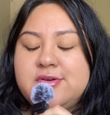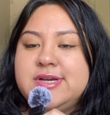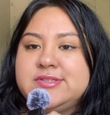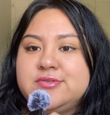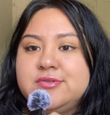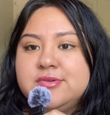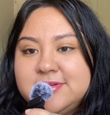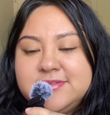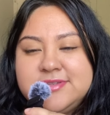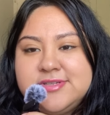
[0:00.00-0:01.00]
or high school.
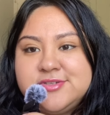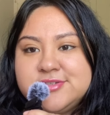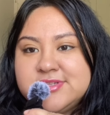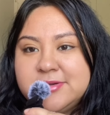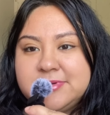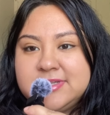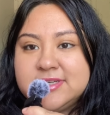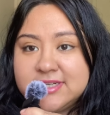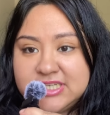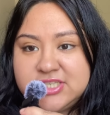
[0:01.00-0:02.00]
What if the teacher's not really
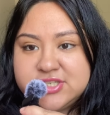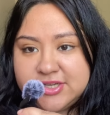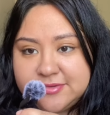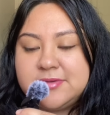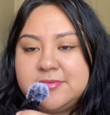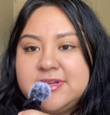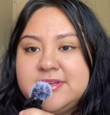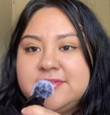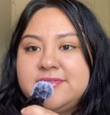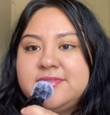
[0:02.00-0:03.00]
good at teaching? What
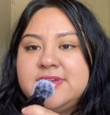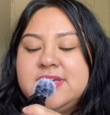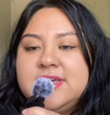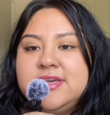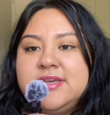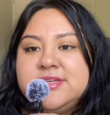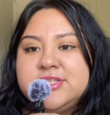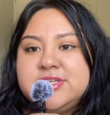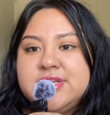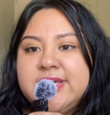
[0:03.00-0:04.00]
if
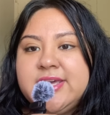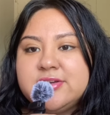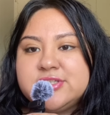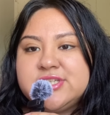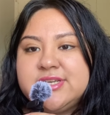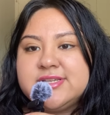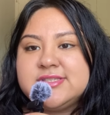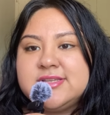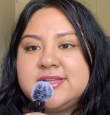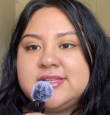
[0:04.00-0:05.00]
he or she
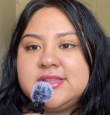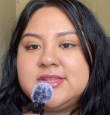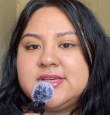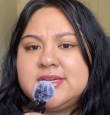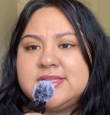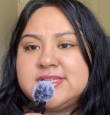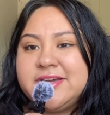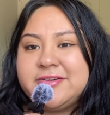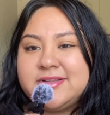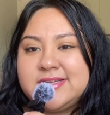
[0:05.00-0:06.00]
is letting the
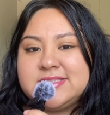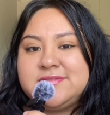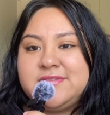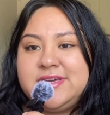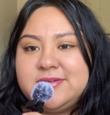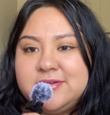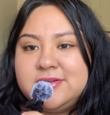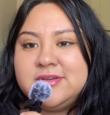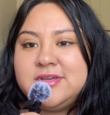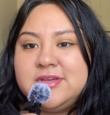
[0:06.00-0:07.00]
entire class fail?
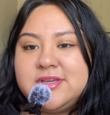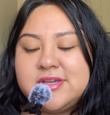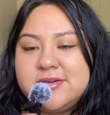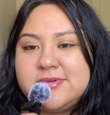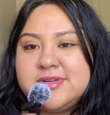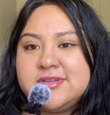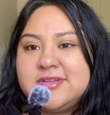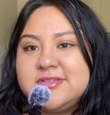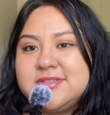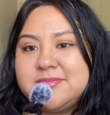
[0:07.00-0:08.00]
You don't want
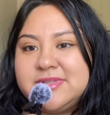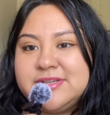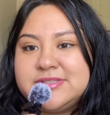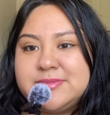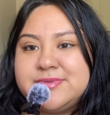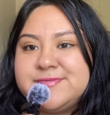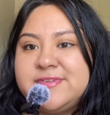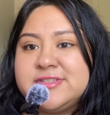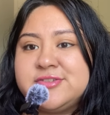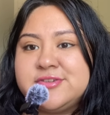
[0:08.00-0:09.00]
some lousy
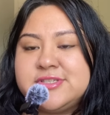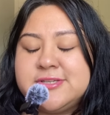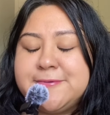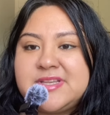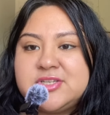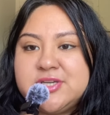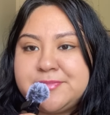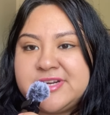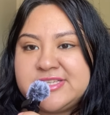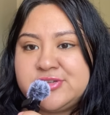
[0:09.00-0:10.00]
professor to
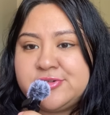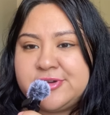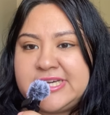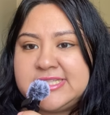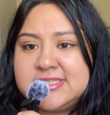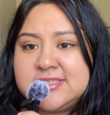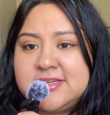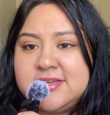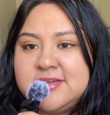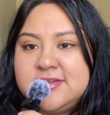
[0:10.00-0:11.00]
jeopardize your grades.
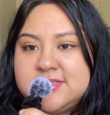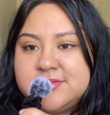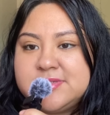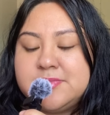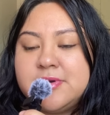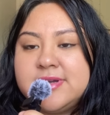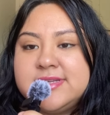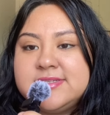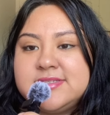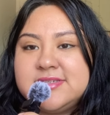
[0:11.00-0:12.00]
So it's
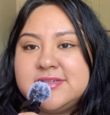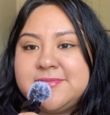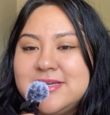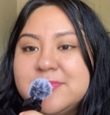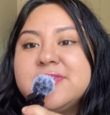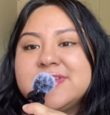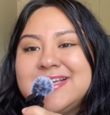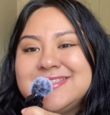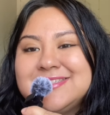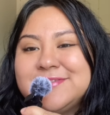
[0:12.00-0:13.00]
important to move
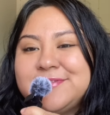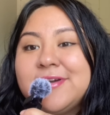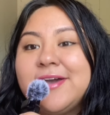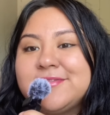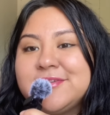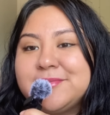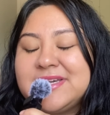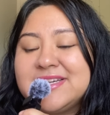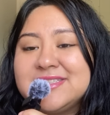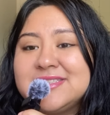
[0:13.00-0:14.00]
classes if you have to,
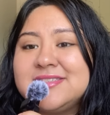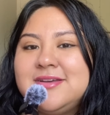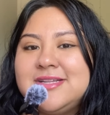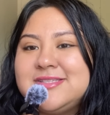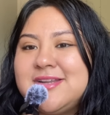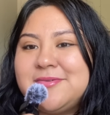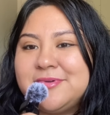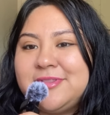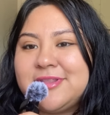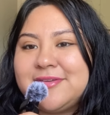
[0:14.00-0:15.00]
because it's not
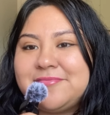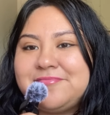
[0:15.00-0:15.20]
worth it.